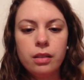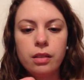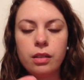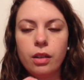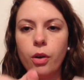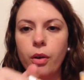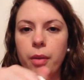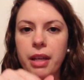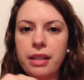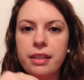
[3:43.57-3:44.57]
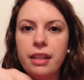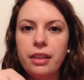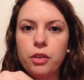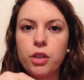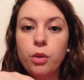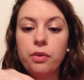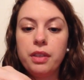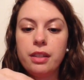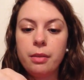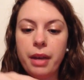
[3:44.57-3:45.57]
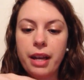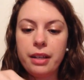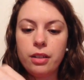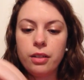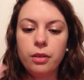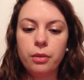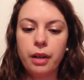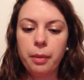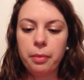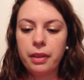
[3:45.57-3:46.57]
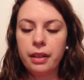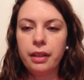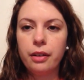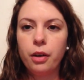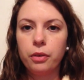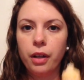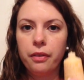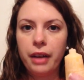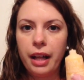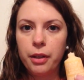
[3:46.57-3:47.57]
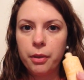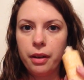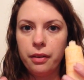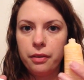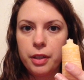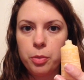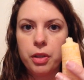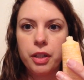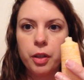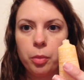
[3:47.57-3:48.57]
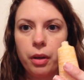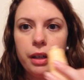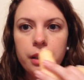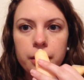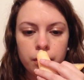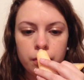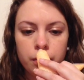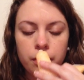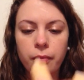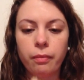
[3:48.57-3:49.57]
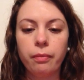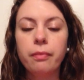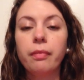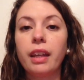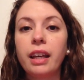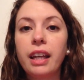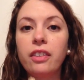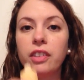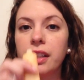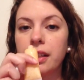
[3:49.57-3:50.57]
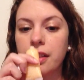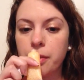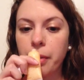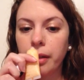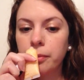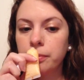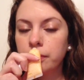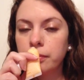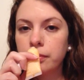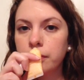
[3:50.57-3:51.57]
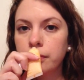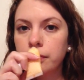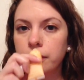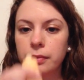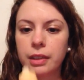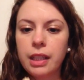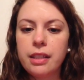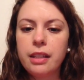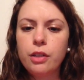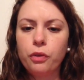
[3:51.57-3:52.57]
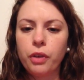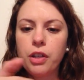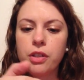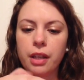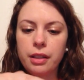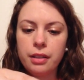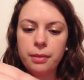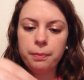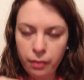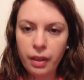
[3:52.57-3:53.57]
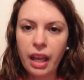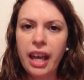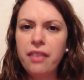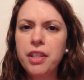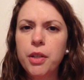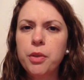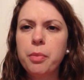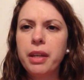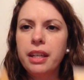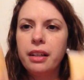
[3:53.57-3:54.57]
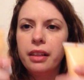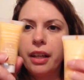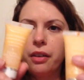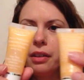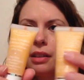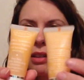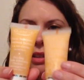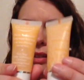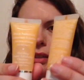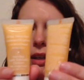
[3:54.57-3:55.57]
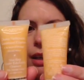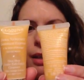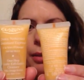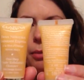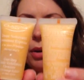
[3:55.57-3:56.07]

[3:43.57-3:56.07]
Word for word: So I'm guessing that there's two of these in the bag to up the overall value of this particular product. Mmm, and I really like the smell. It's a nice fresh scent. I haven't used many Clarins um,